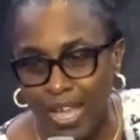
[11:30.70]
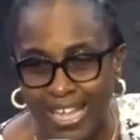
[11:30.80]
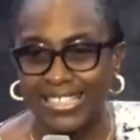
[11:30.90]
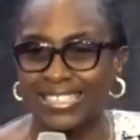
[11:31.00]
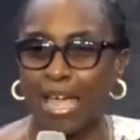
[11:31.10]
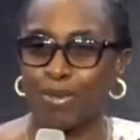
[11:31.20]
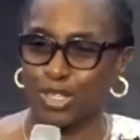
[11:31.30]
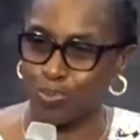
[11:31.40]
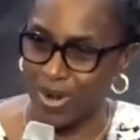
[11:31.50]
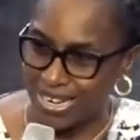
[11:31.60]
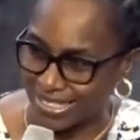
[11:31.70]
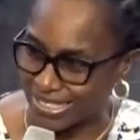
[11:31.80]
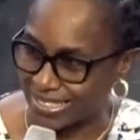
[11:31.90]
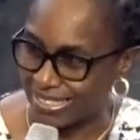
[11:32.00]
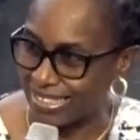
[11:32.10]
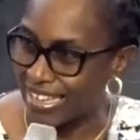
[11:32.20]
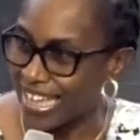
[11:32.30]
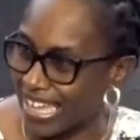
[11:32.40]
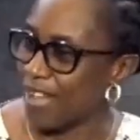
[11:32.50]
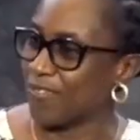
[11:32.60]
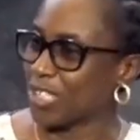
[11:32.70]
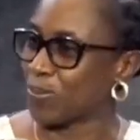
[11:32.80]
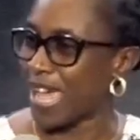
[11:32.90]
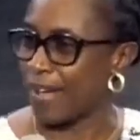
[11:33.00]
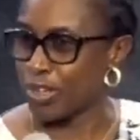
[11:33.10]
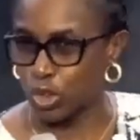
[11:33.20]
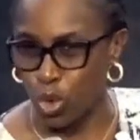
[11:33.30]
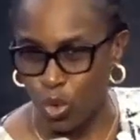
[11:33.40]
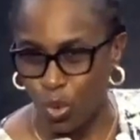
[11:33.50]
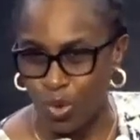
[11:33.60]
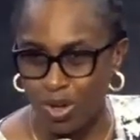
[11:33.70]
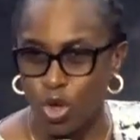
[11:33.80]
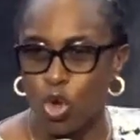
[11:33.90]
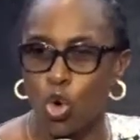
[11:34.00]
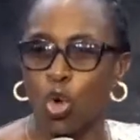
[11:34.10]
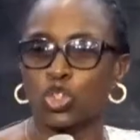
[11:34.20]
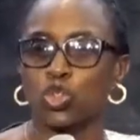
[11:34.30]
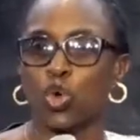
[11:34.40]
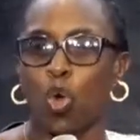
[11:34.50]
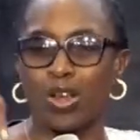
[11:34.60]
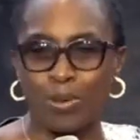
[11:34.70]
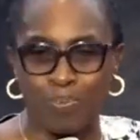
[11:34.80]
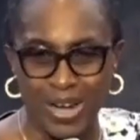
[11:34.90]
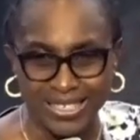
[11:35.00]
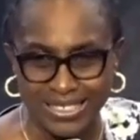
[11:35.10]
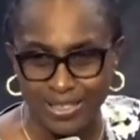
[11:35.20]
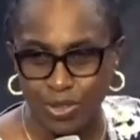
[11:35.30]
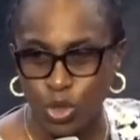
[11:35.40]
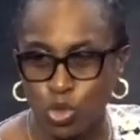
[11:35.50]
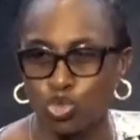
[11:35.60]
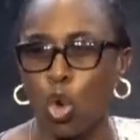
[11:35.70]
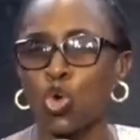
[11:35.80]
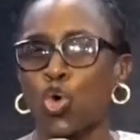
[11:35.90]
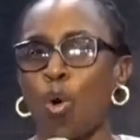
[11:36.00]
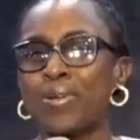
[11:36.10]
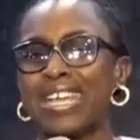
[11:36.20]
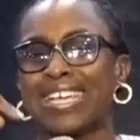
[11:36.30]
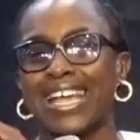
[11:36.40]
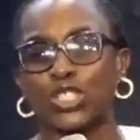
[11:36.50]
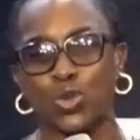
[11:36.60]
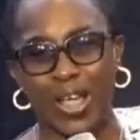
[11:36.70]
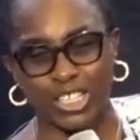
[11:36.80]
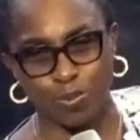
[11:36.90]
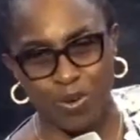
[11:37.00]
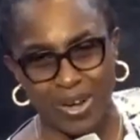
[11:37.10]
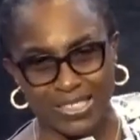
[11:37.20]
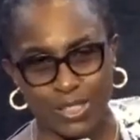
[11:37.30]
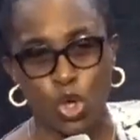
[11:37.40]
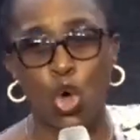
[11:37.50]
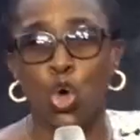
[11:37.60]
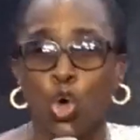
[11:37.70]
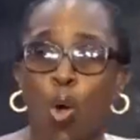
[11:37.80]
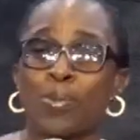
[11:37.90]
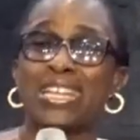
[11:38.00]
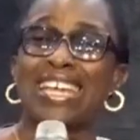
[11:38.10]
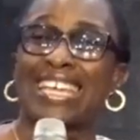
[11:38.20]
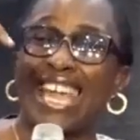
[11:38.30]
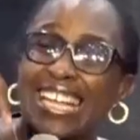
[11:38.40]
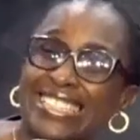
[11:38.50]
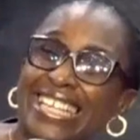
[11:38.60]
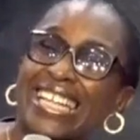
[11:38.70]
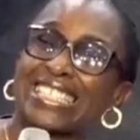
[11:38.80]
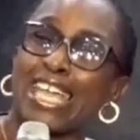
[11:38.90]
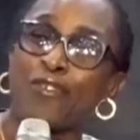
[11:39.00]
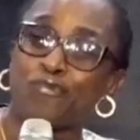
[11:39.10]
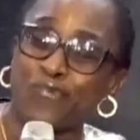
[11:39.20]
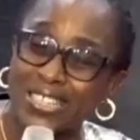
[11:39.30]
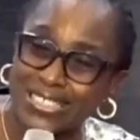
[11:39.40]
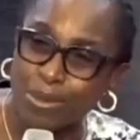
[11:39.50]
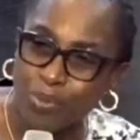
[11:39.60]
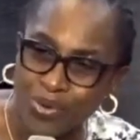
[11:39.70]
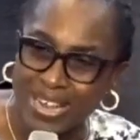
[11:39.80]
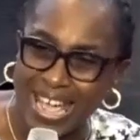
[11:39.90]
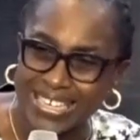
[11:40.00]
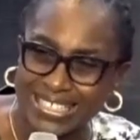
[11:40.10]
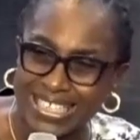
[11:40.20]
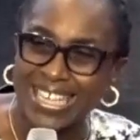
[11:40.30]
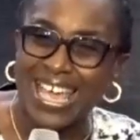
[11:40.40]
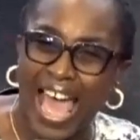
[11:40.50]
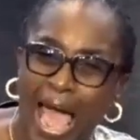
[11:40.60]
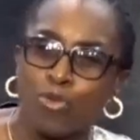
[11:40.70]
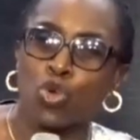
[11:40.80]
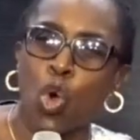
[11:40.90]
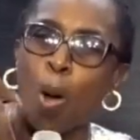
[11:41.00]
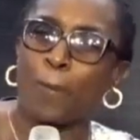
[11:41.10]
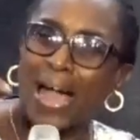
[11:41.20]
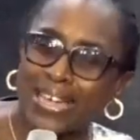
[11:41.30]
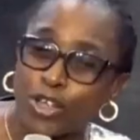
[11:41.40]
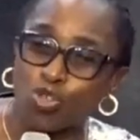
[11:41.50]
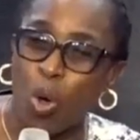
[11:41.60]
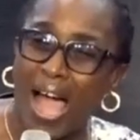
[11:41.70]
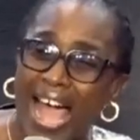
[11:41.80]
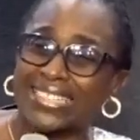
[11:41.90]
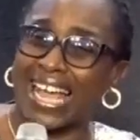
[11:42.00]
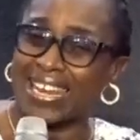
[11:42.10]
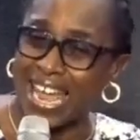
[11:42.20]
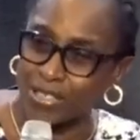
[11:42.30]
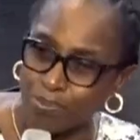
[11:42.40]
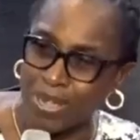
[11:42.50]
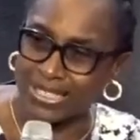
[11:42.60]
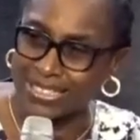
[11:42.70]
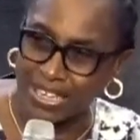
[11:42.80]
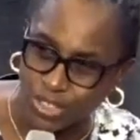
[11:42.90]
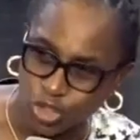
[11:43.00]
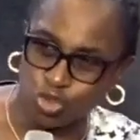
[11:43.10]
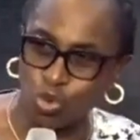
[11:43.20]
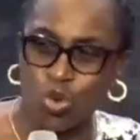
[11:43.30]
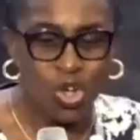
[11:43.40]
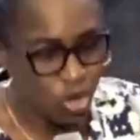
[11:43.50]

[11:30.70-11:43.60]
His name is praise. If he's behaving so, continue to call him praise. Don't communicate your experience communicate that invisible reality and go back in your heart and admit that is true.